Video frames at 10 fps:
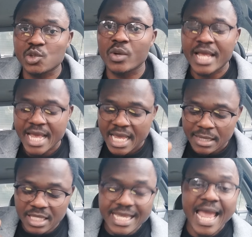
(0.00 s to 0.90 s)
So
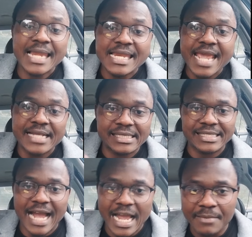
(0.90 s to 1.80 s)
the
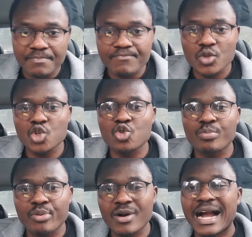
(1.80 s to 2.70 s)
earliest time
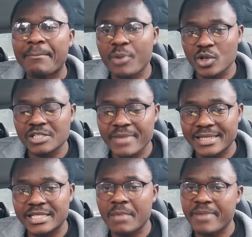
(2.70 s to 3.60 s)
you book
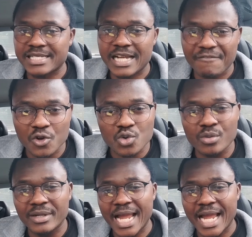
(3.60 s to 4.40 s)
appointment, the better for you.